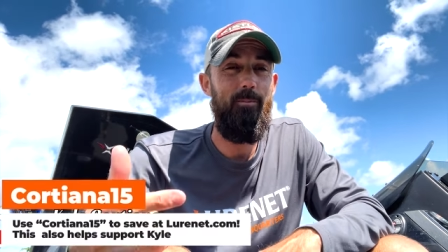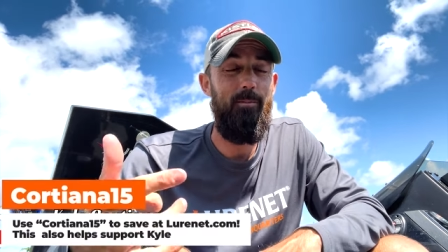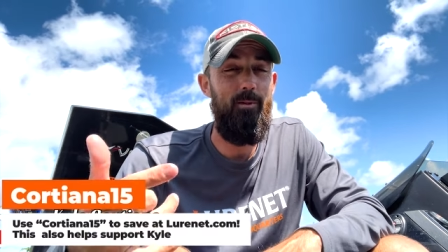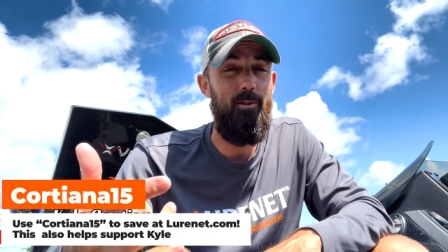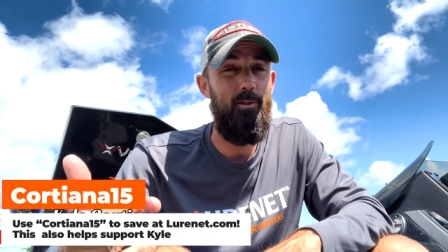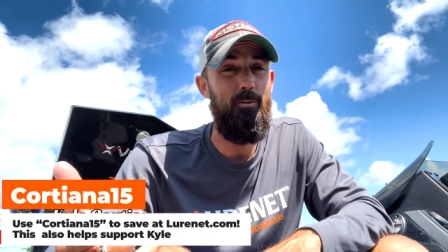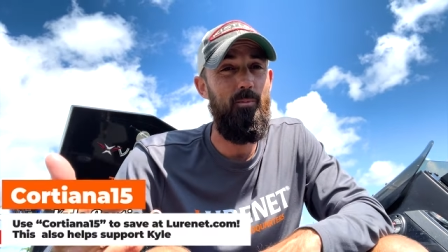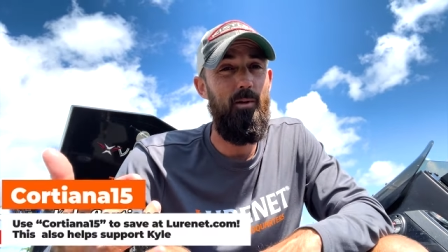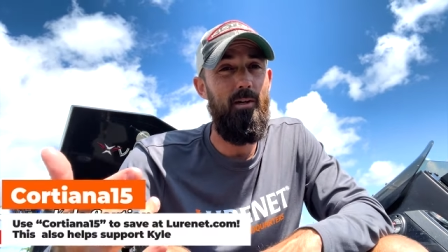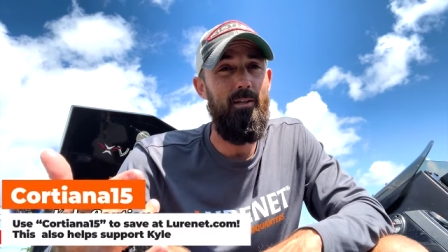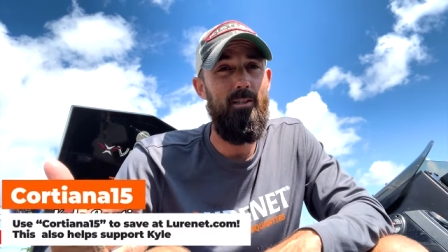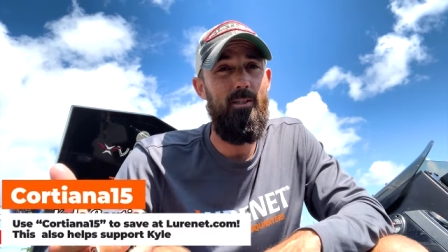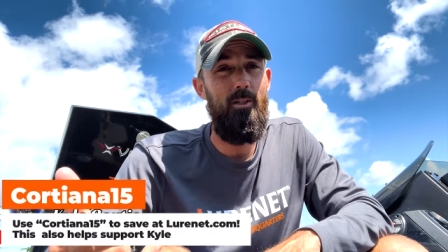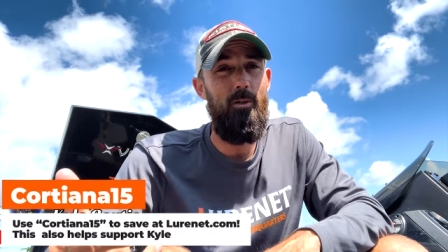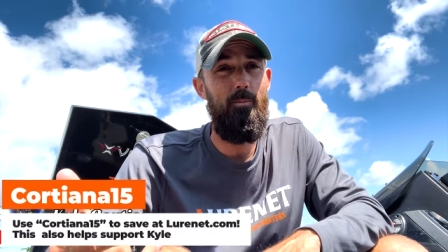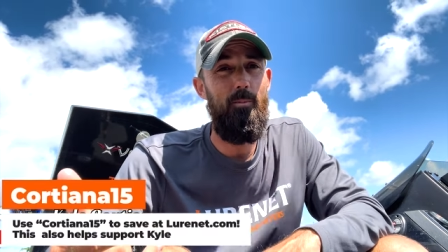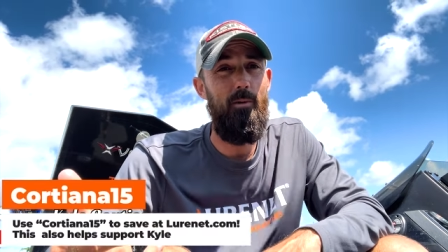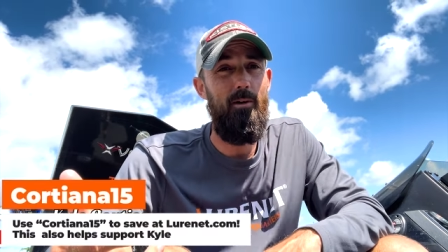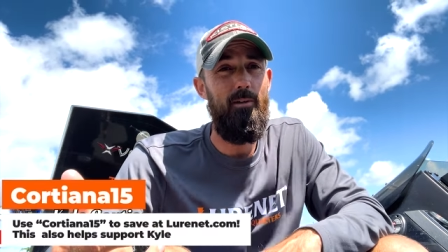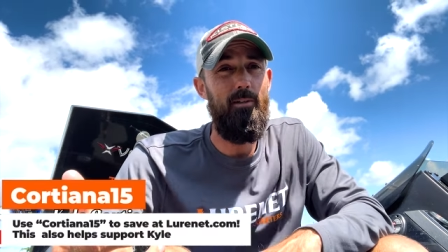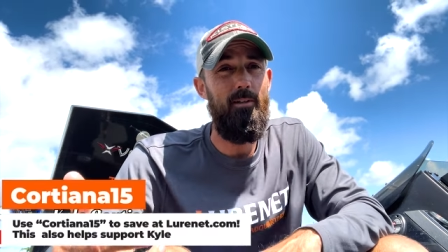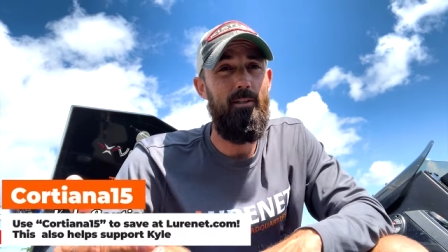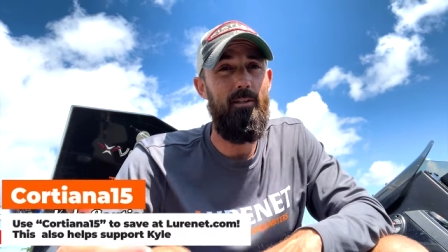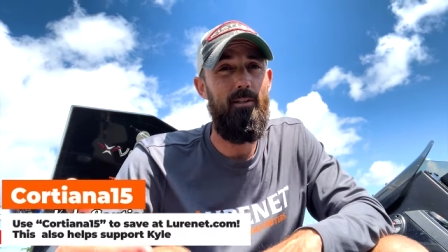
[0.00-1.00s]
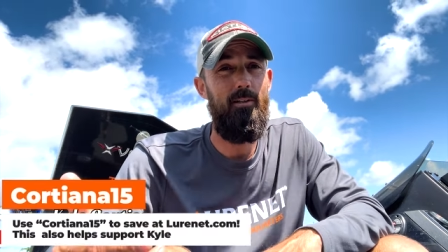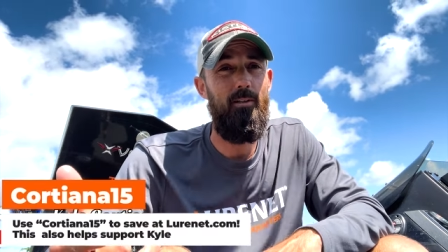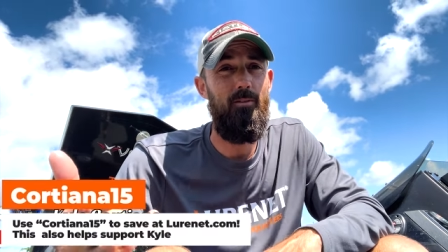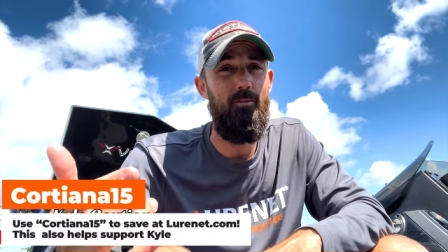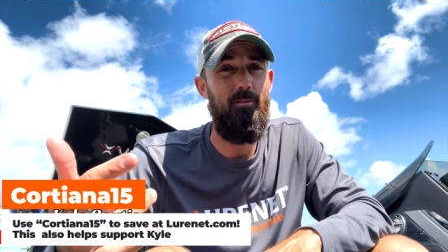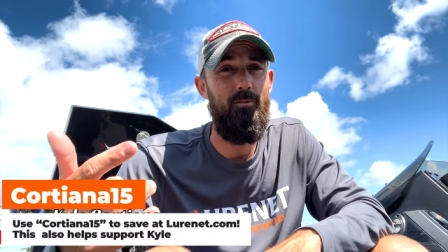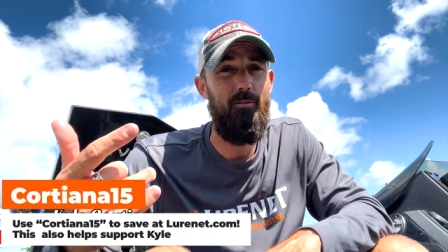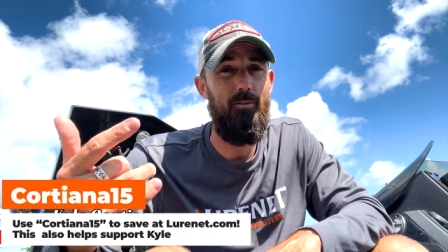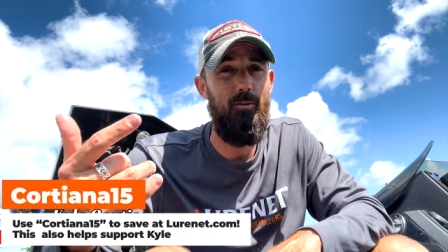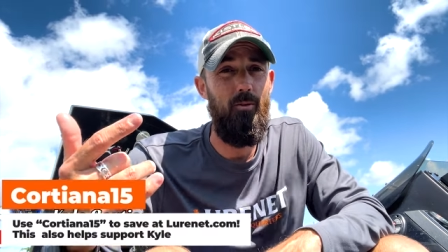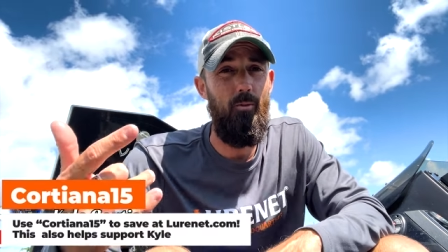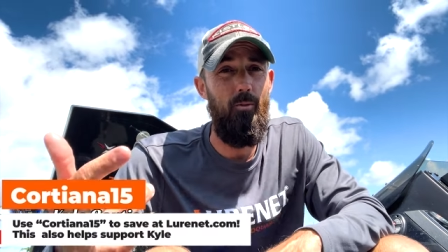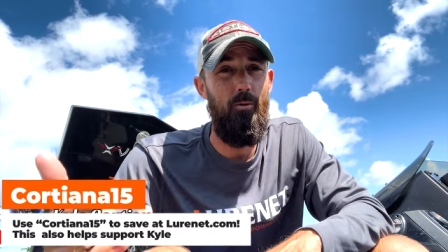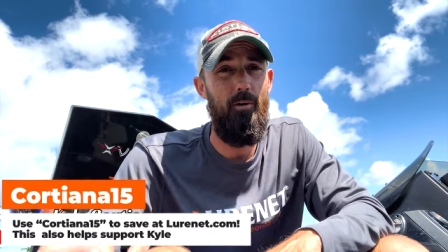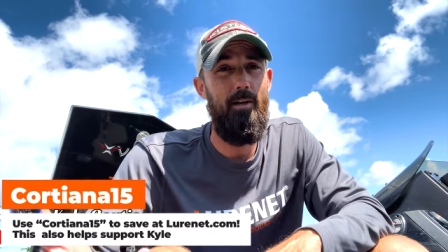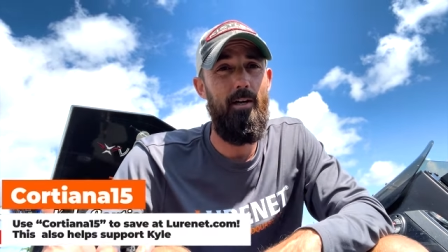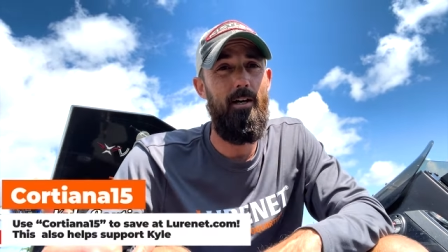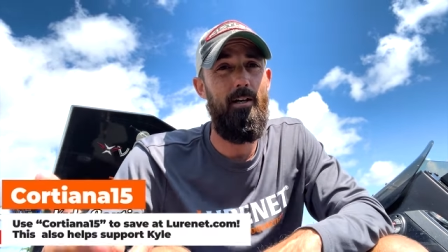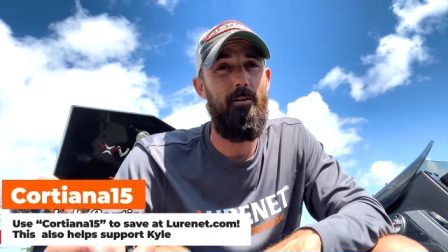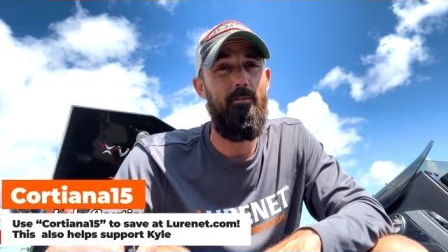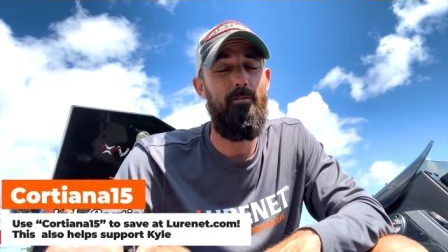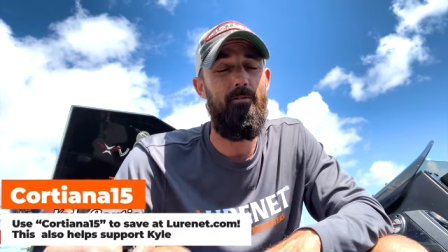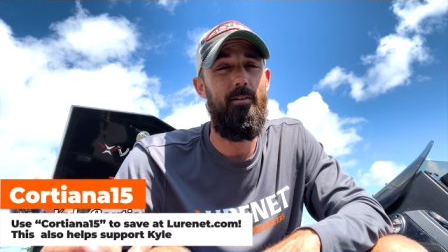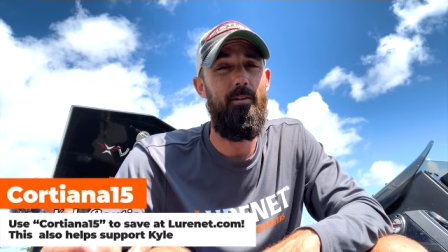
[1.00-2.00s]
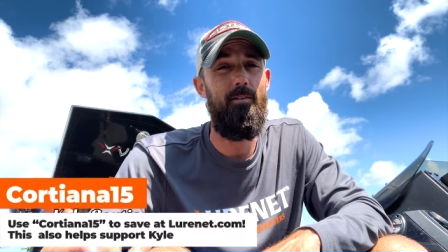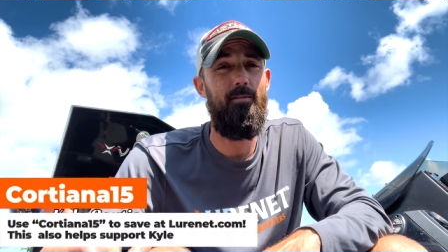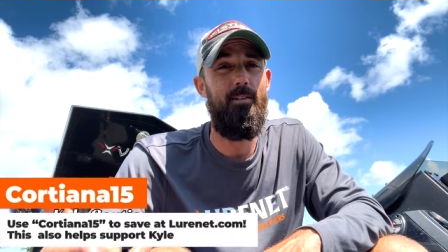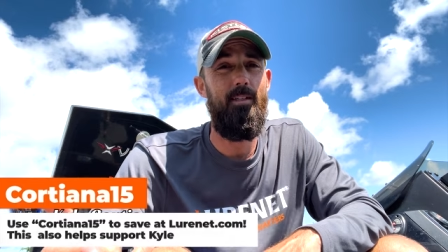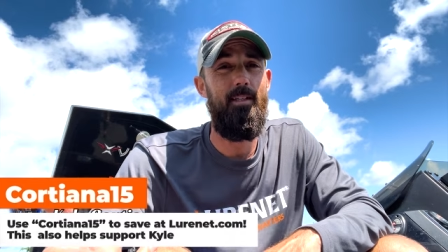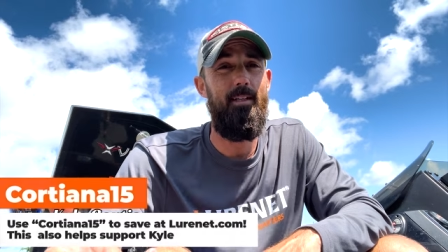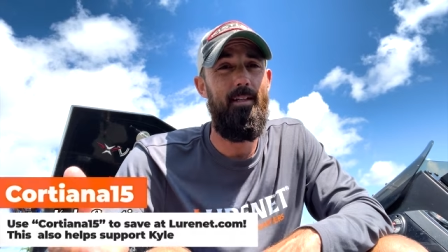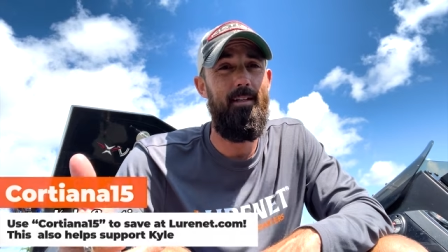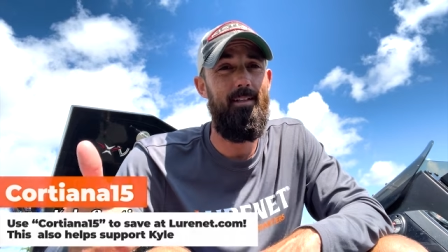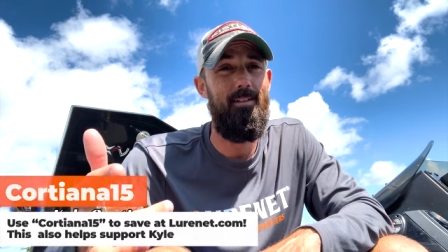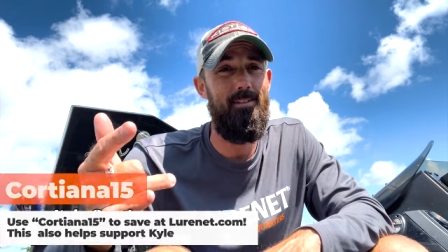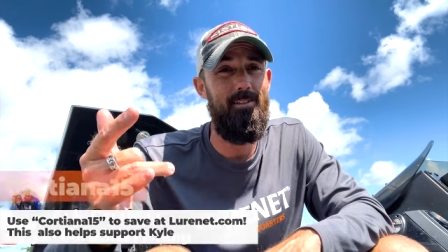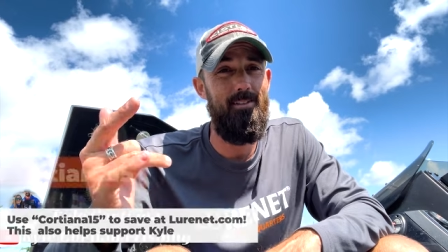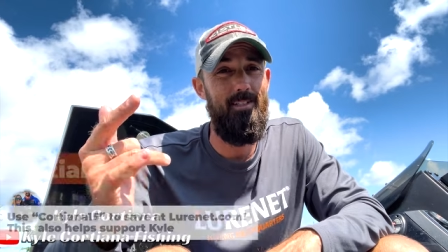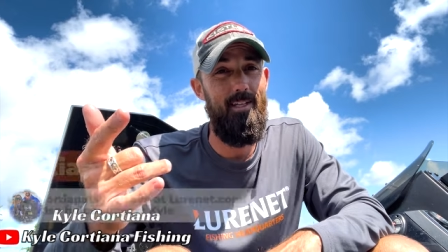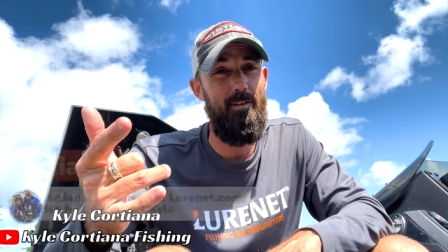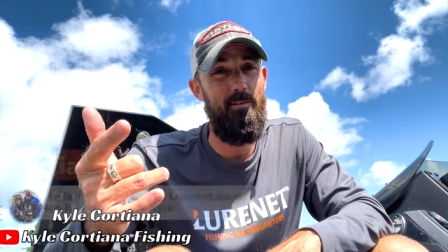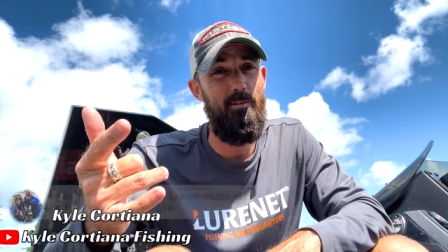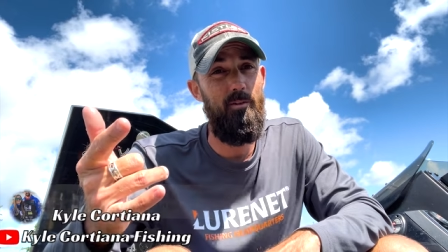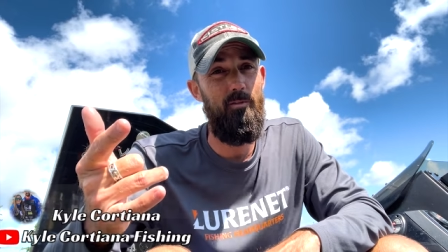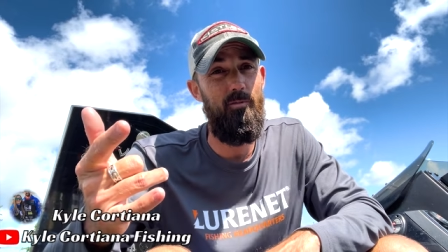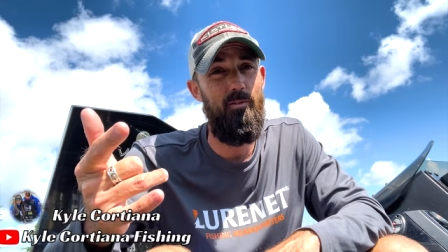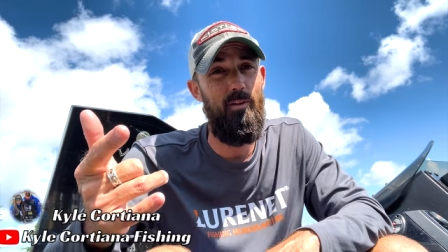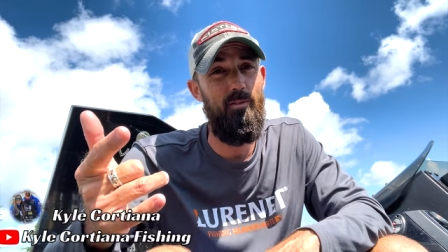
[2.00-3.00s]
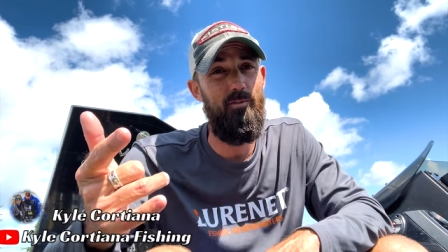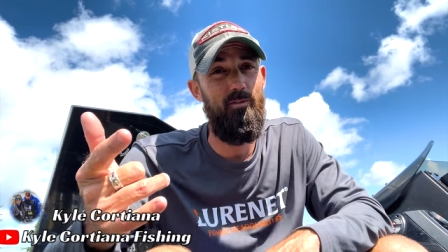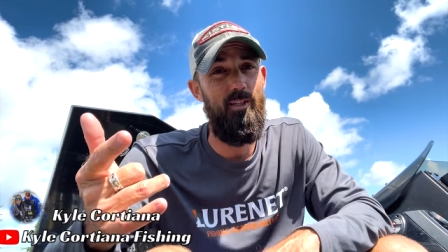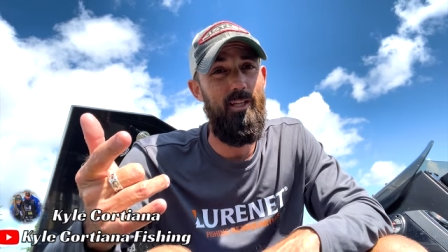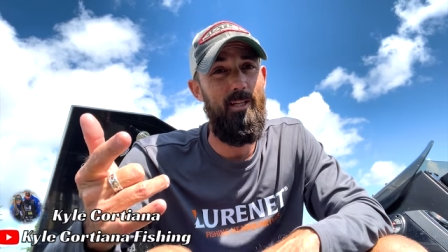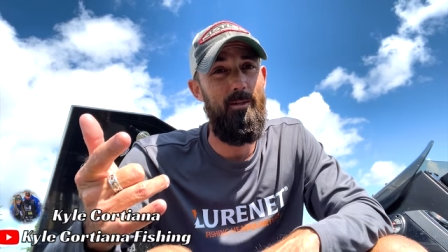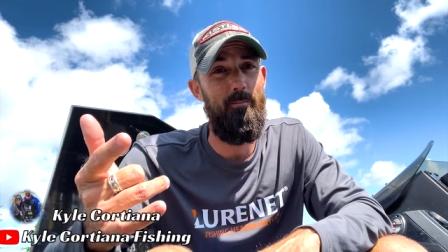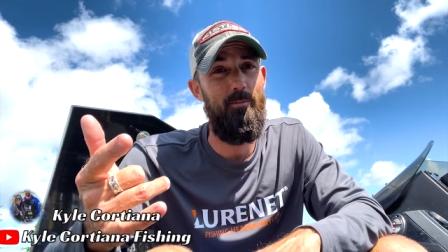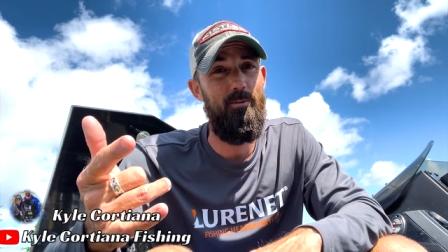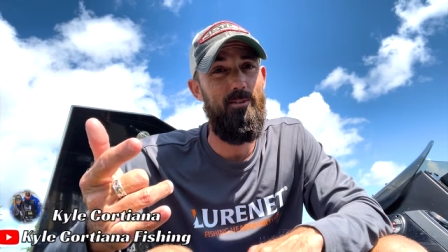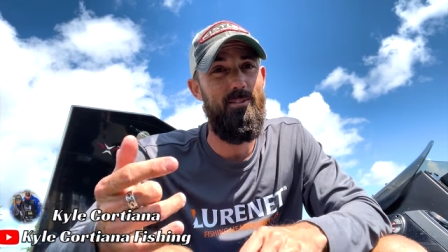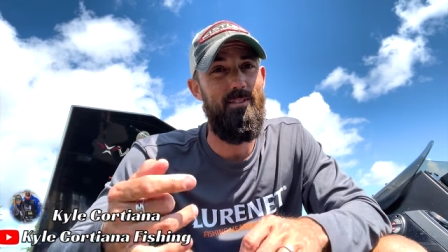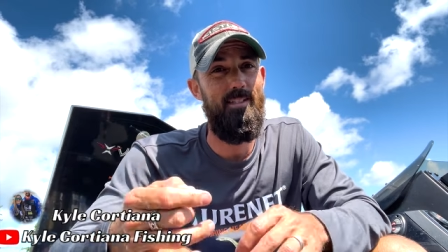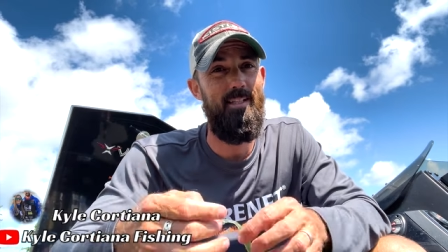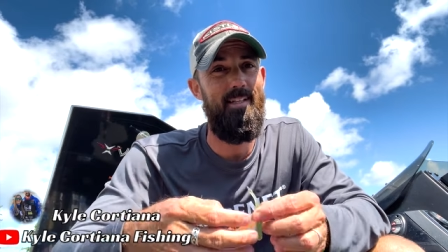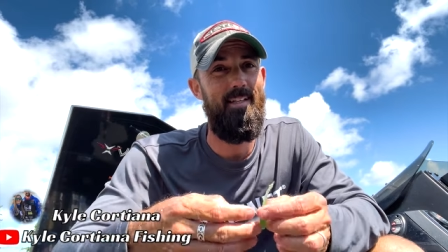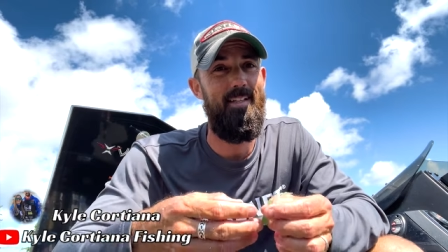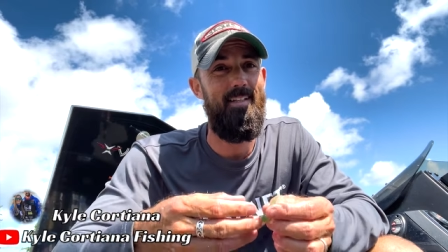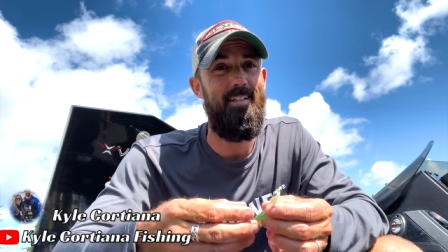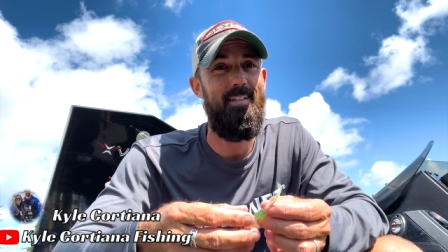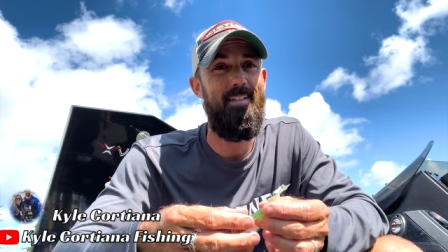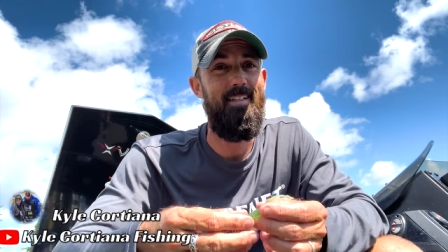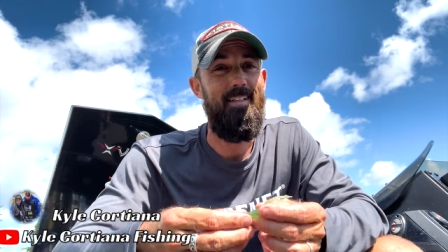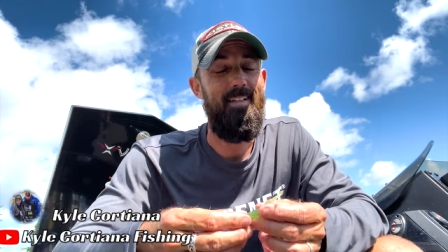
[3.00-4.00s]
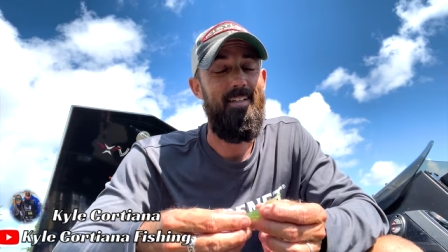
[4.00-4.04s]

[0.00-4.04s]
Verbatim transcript: Use my coupon code Cortiana fifteen. Saves you fifteen percent.